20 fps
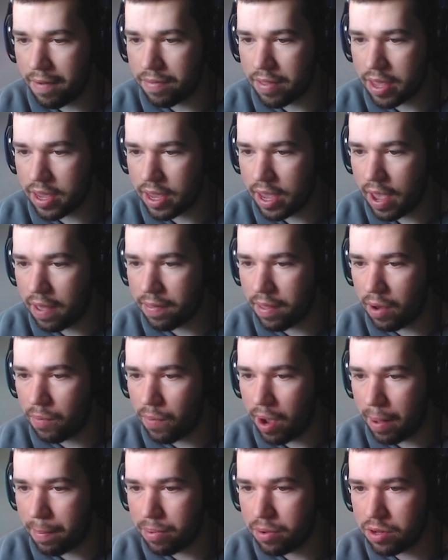they get their
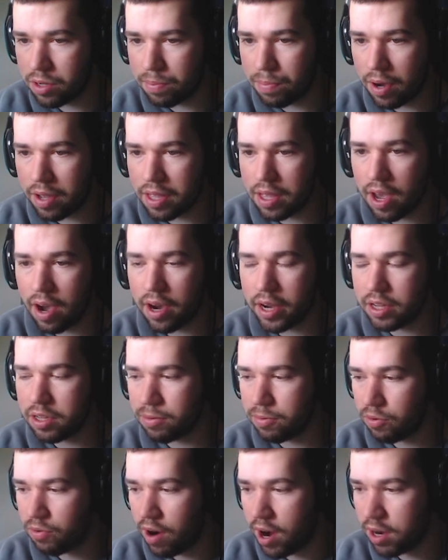weapons by the
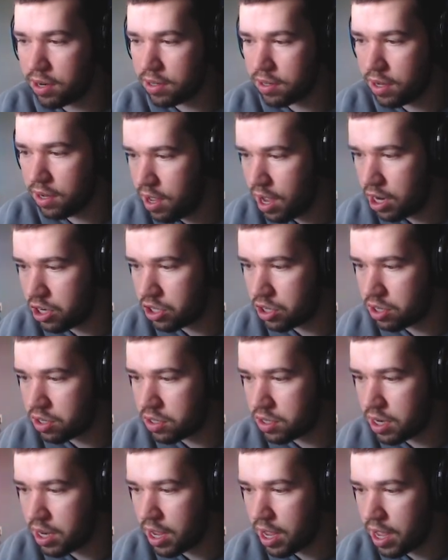item granter. As you can
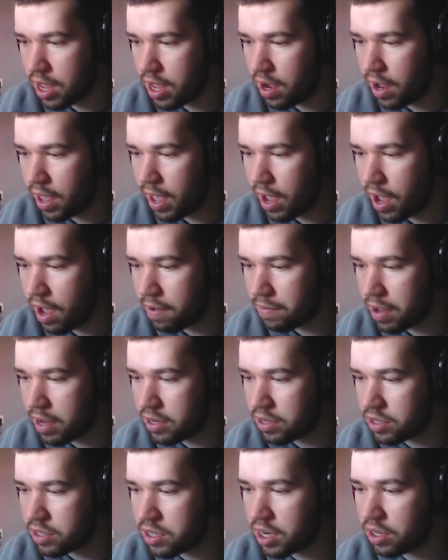see here, I have a
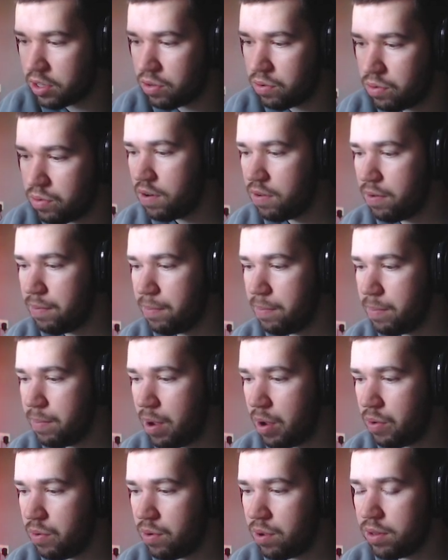signal
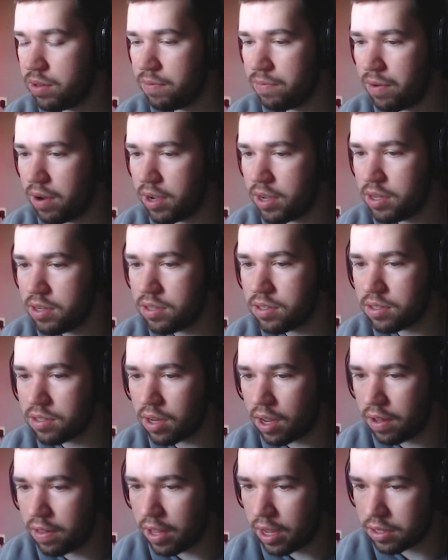remote device
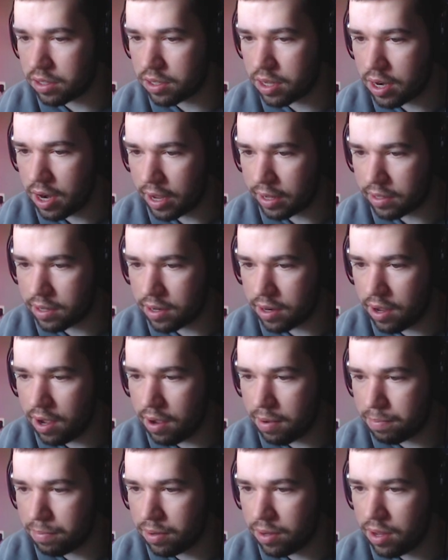and that's connected
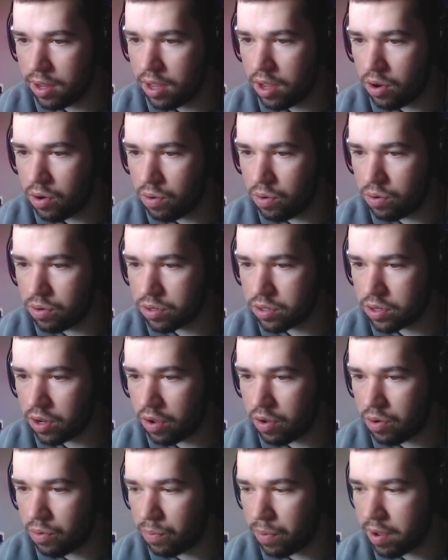up,
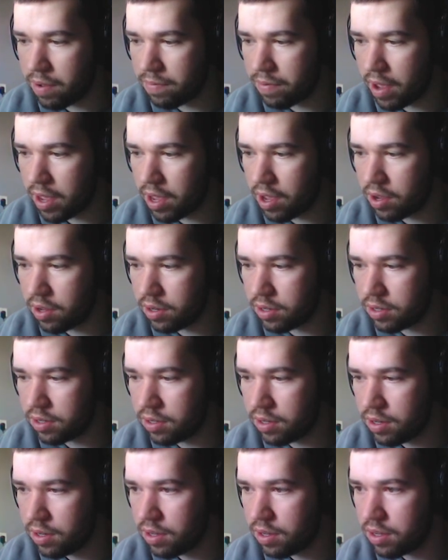also with a HUD
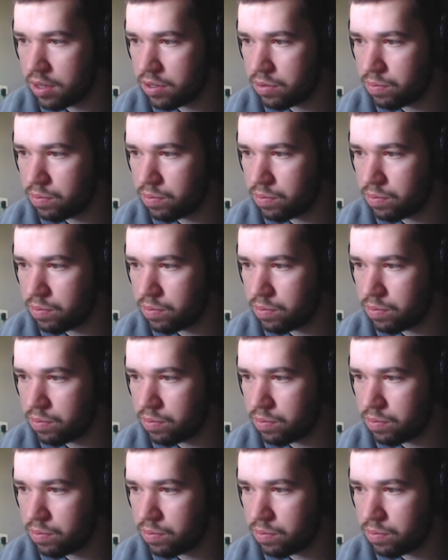as